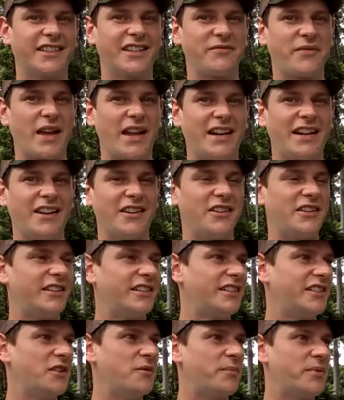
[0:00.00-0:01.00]
depending
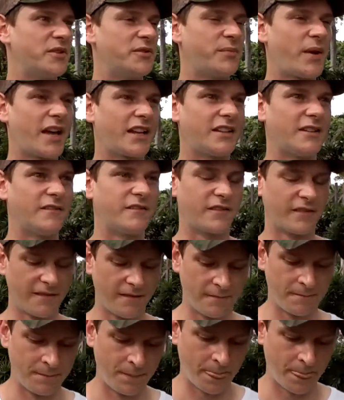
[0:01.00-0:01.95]
on your perspective.